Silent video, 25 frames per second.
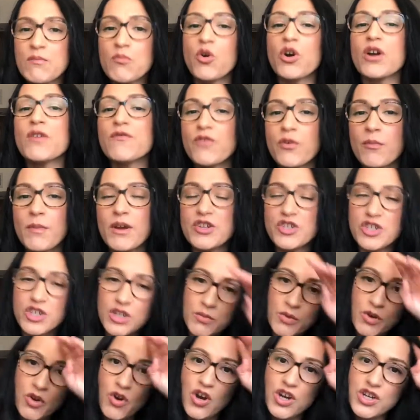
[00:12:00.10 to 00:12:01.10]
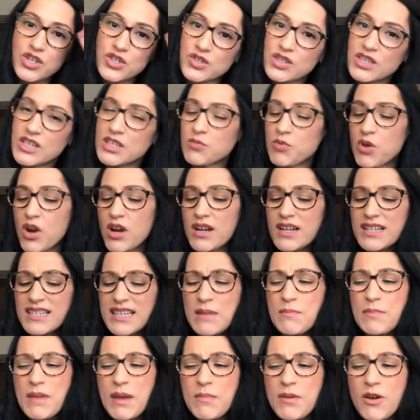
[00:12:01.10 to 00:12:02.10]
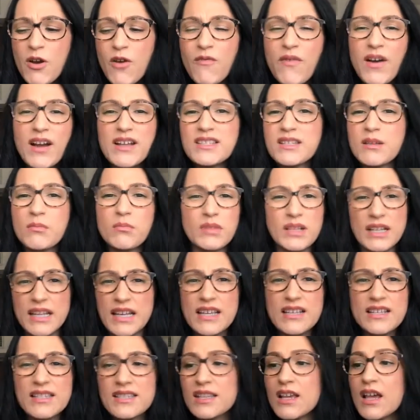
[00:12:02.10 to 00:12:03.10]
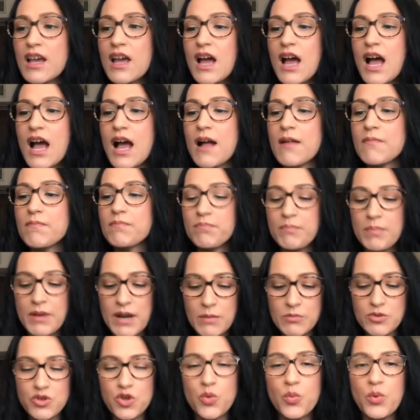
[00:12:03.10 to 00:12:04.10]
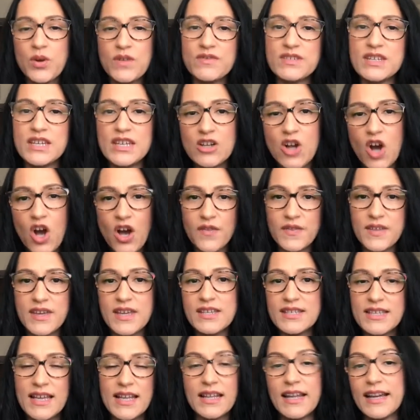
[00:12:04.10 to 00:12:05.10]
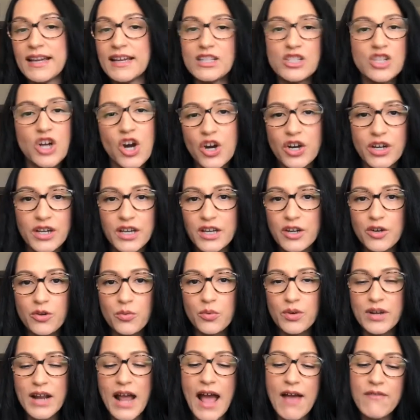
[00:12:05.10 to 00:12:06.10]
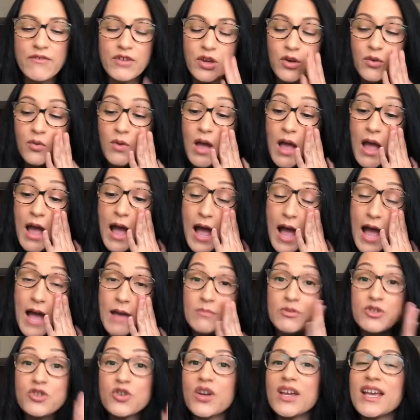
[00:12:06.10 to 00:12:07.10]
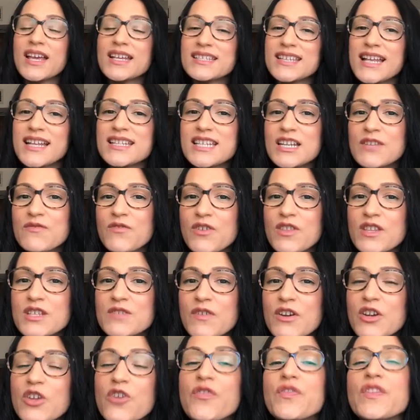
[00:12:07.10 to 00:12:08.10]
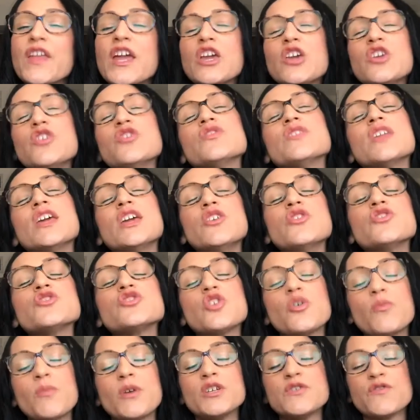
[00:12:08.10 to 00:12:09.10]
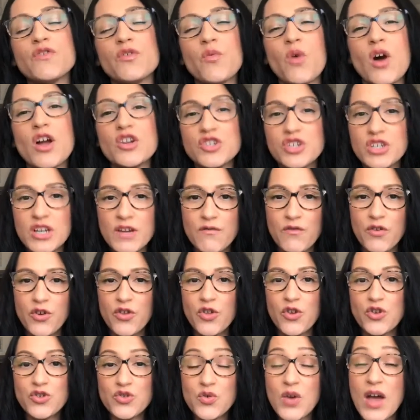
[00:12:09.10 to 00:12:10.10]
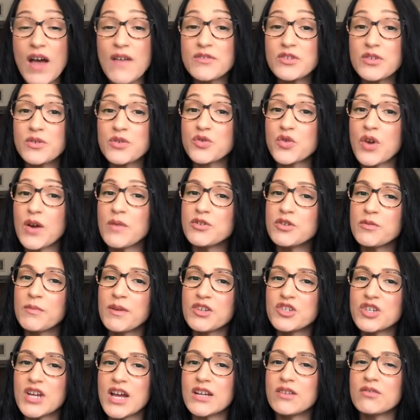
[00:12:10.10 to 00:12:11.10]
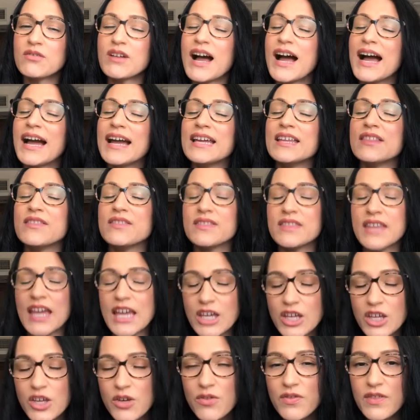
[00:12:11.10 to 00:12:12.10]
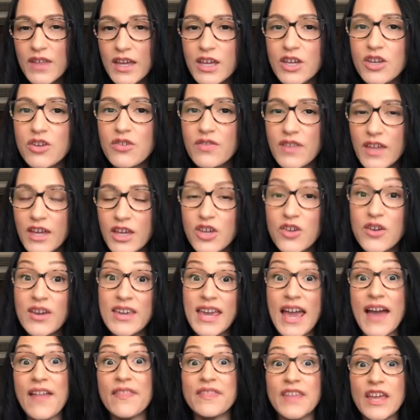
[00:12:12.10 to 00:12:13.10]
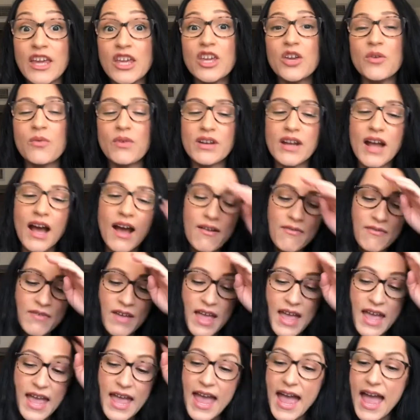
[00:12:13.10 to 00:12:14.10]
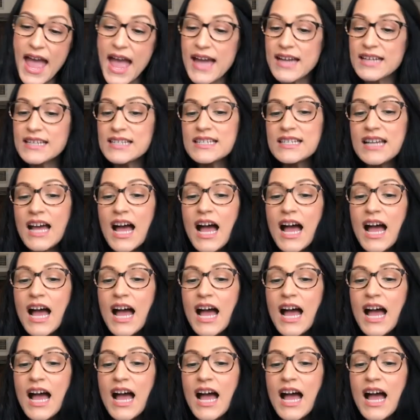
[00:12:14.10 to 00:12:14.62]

information in regards to these products, and maybe I'll find some links. But I'm sure we've seen all these at like a Target or what have you. So I guess that's it for this video. Thank you so much for watching, and for those who have subscribed to my channel, I thank you. I can't thank you enough. And